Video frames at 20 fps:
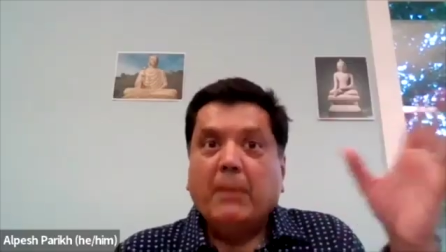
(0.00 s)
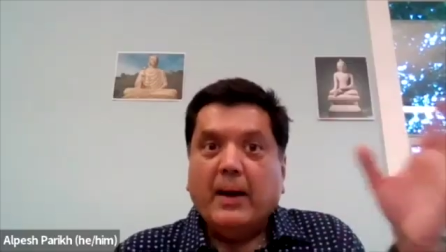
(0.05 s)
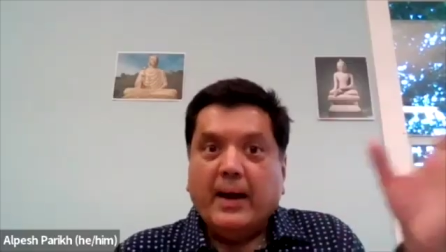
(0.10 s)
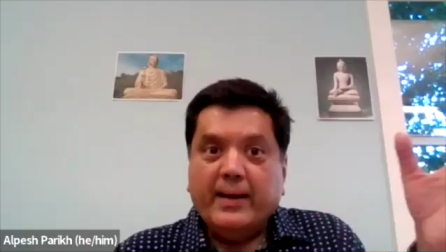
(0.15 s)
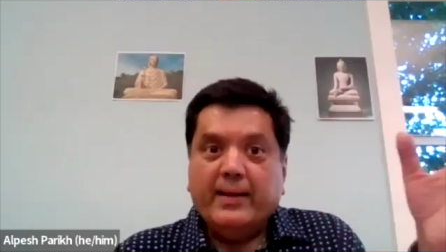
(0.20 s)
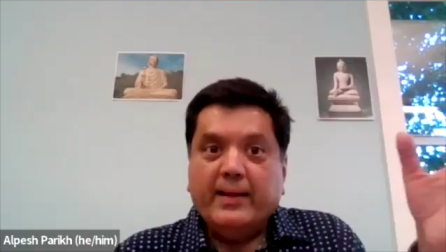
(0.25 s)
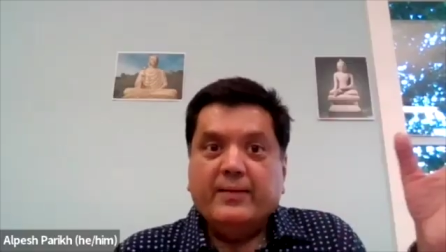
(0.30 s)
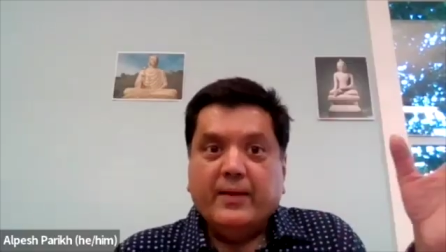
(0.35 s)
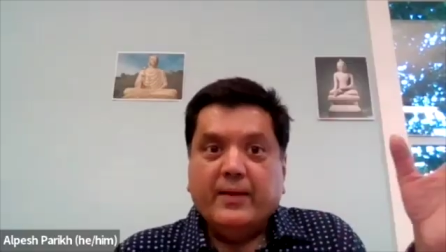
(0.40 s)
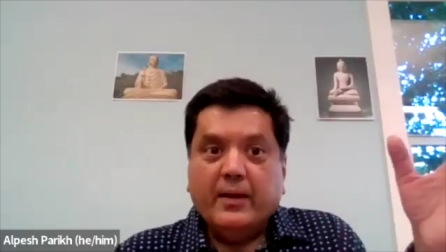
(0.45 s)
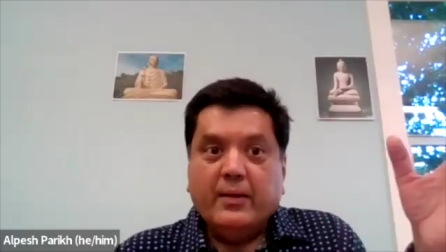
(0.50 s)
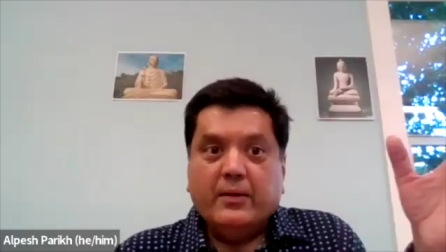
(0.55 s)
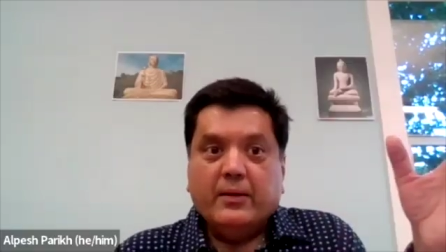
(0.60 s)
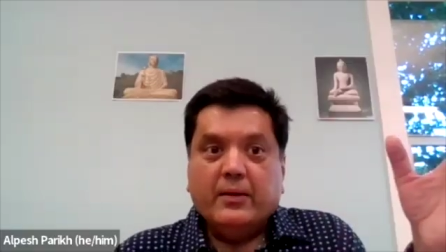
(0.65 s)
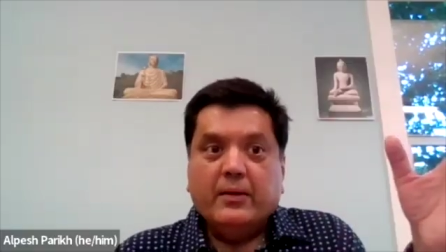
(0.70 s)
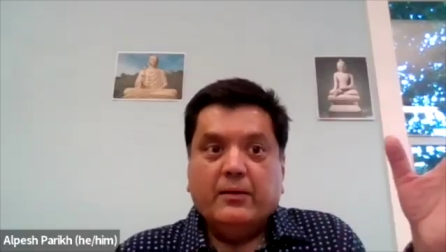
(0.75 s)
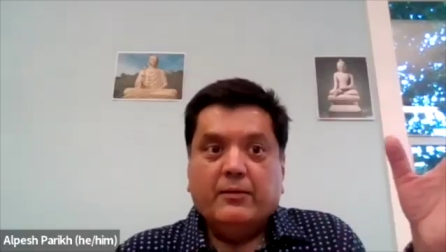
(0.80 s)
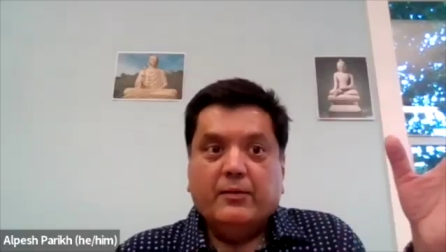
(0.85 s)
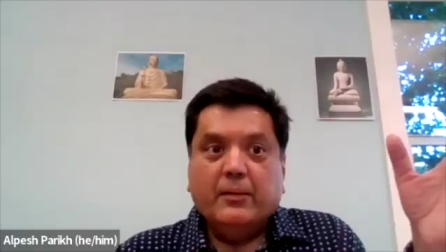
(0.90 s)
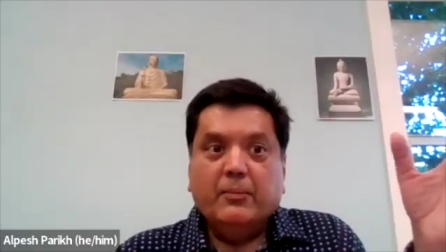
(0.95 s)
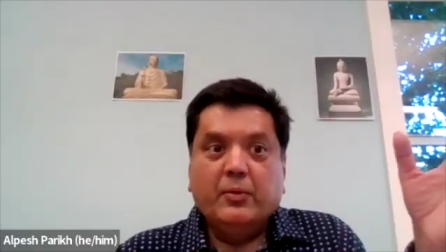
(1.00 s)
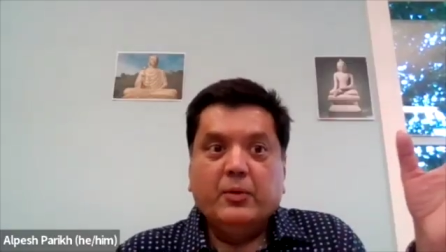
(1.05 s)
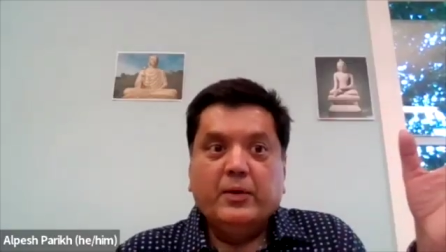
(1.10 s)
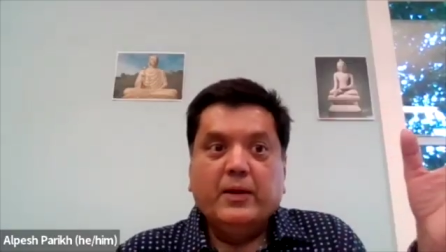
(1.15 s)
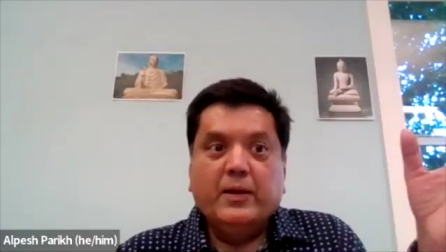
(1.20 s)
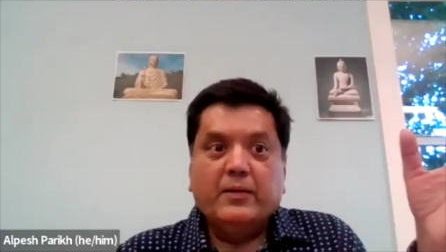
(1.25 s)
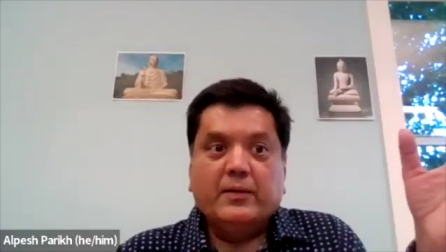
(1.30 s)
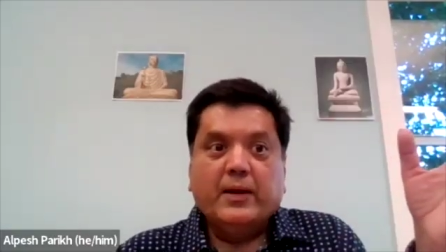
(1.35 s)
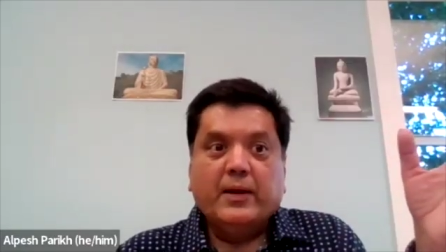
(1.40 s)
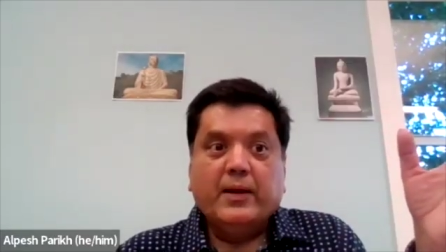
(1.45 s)
Bari Center for
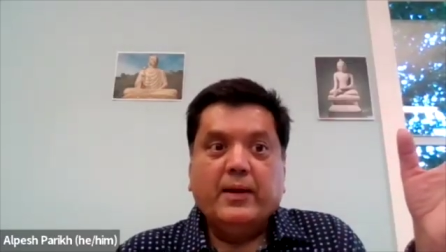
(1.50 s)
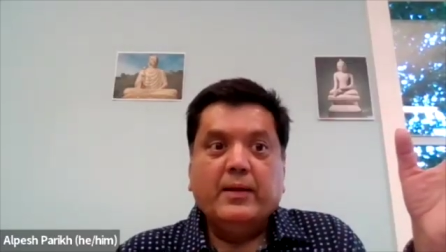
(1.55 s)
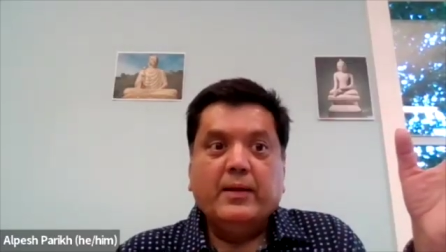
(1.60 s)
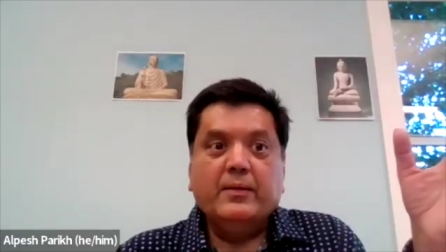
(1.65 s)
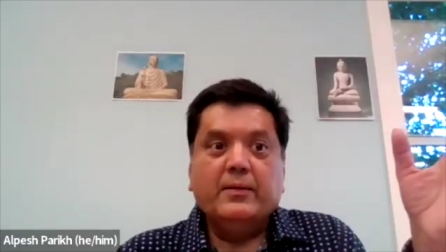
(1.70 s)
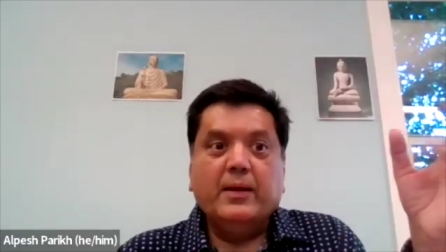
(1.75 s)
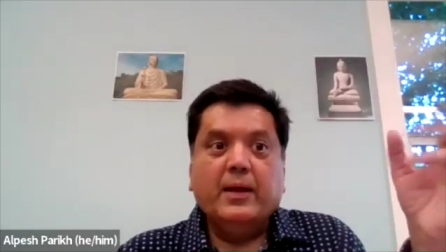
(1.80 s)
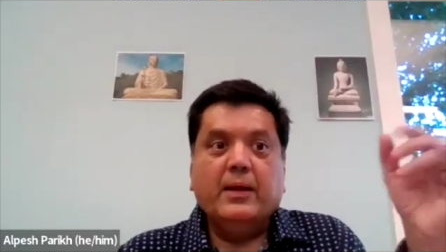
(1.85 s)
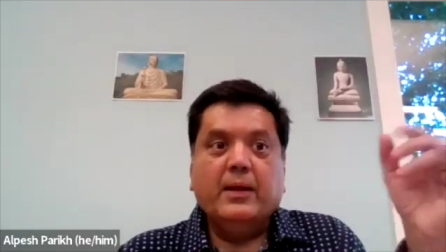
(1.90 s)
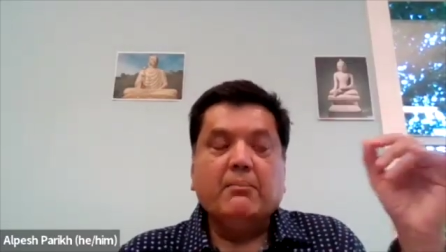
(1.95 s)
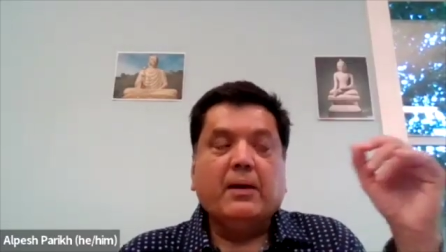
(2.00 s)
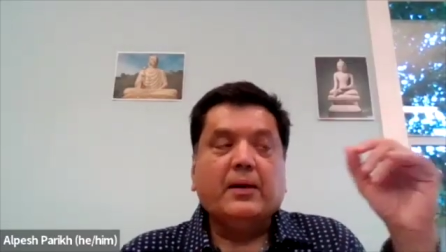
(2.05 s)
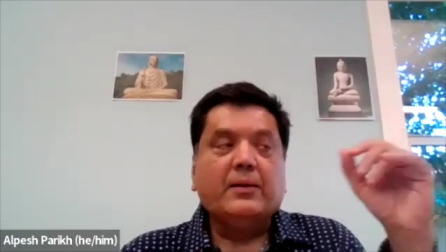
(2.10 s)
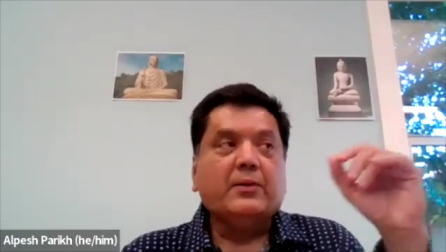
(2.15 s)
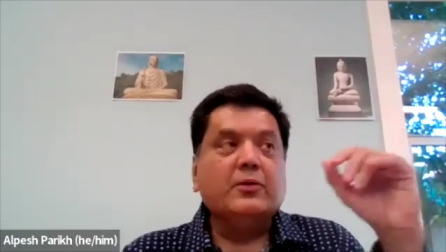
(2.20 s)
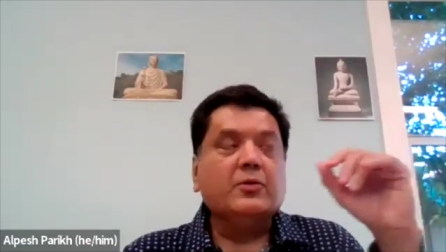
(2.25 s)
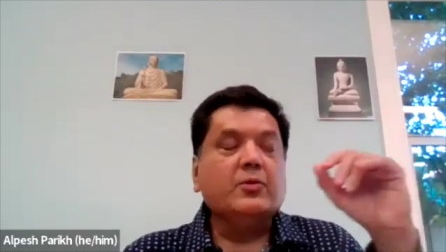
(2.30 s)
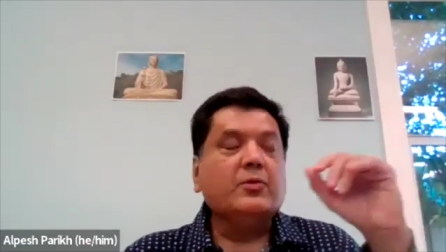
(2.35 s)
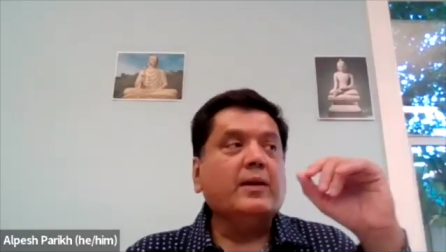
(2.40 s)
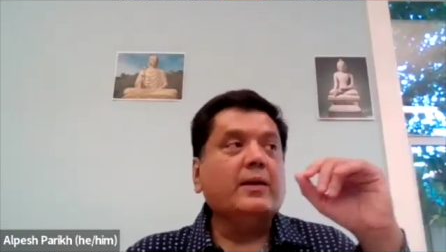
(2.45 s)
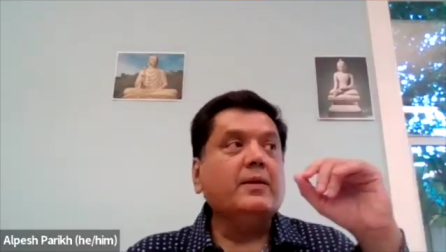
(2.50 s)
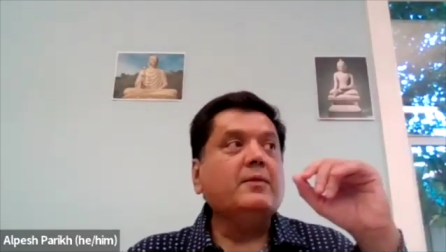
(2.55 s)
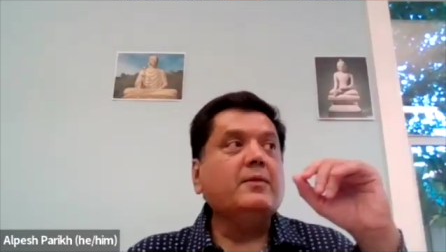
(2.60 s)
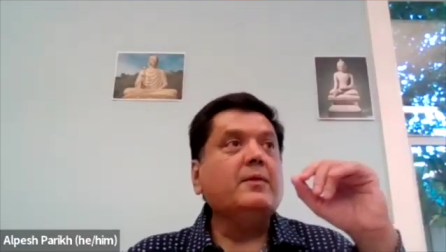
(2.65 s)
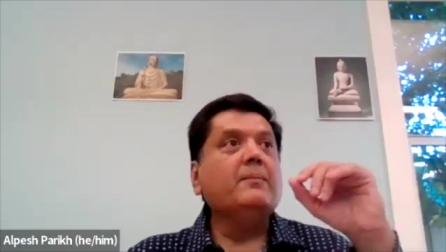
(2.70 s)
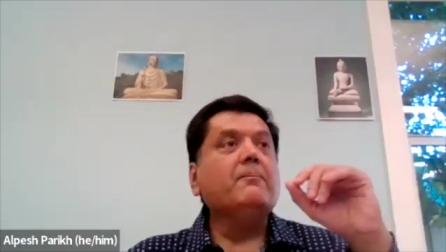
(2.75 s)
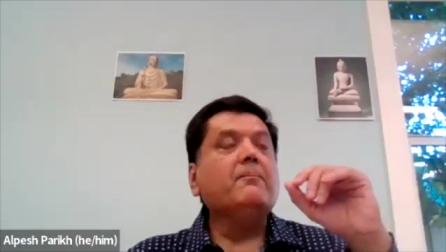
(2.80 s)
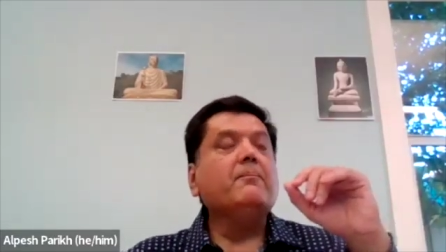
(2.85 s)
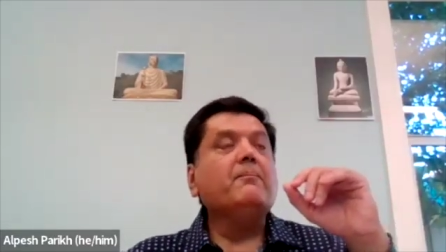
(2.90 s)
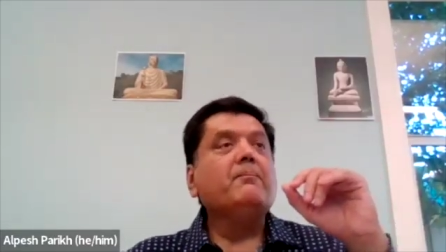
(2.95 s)
Buddhist Studies in
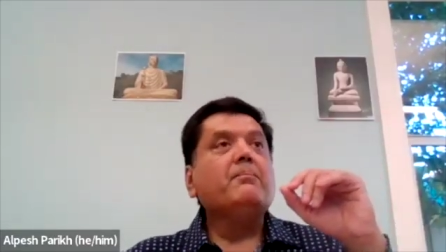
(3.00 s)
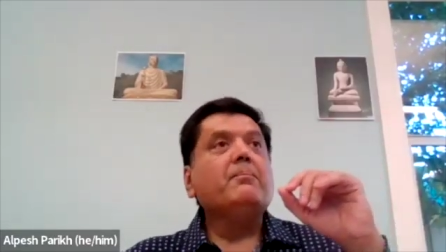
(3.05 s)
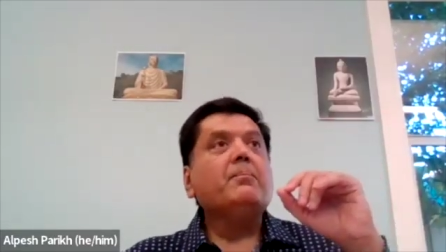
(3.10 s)
Massachusetts.